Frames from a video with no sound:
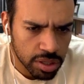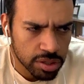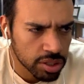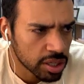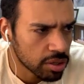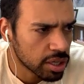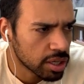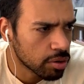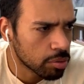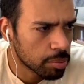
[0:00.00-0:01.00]
not
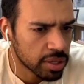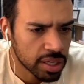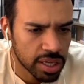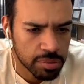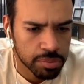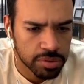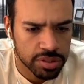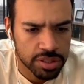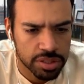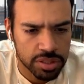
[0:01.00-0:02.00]
open any
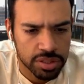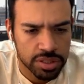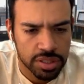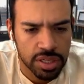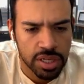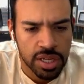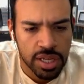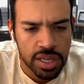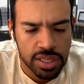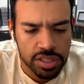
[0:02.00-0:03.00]
positions
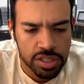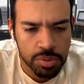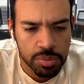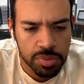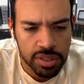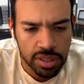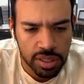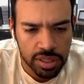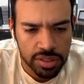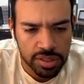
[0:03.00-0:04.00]
in GBP.
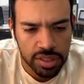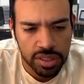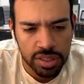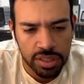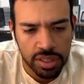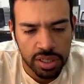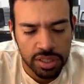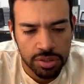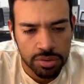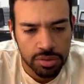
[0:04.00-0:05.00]
Like I say,
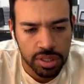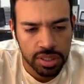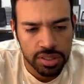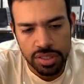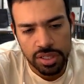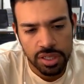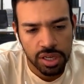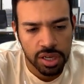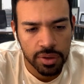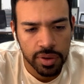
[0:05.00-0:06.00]
like you can see,
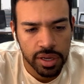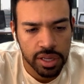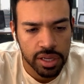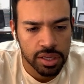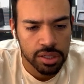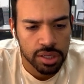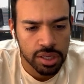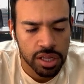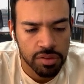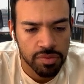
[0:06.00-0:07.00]
I already
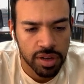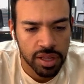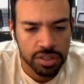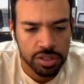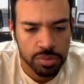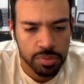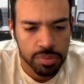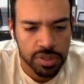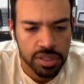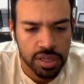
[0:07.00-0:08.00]
had flagged
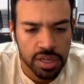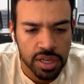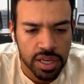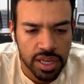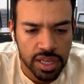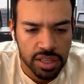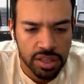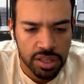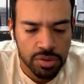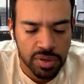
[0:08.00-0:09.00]
GBP and
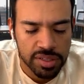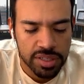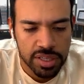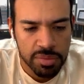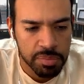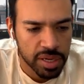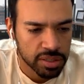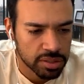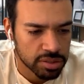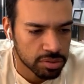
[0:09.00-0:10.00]
USD
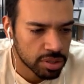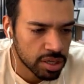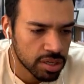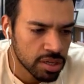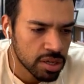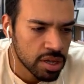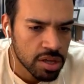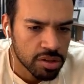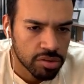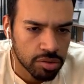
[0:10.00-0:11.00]
pairs. Okay,
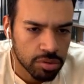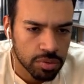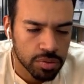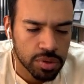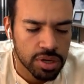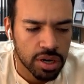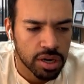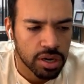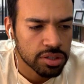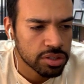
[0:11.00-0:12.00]
so we
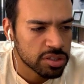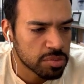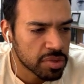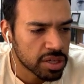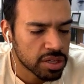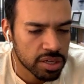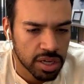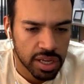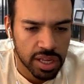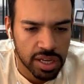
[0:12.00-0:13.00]
are just make
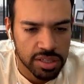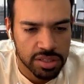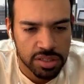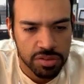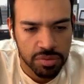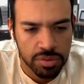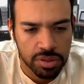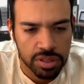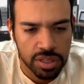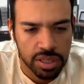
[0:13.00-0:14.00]
analysis for
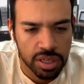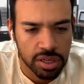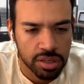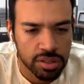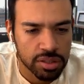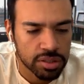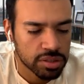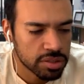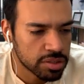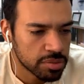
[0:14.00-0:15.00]
the another
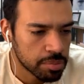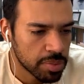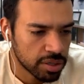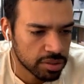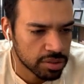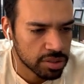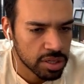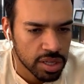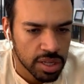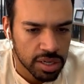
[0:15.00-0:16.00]
pairs.
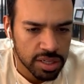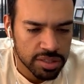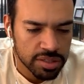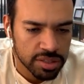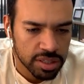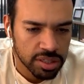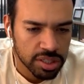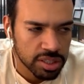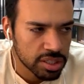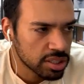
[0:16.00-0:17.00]
Let's start
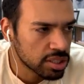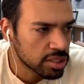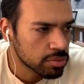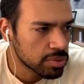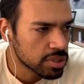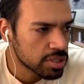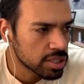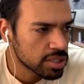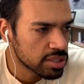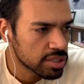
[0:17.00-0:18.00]
with
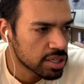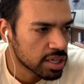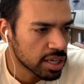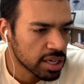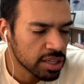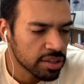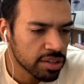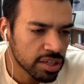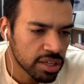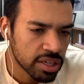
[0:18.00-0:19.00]
NZD CAD.
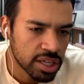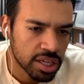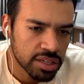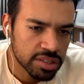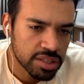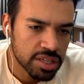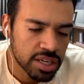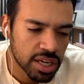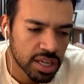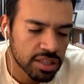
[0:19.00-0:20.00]
NZD
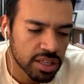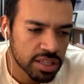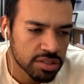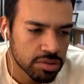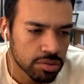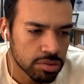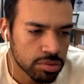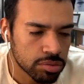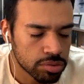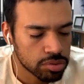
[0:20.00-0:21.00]
CAD, let's go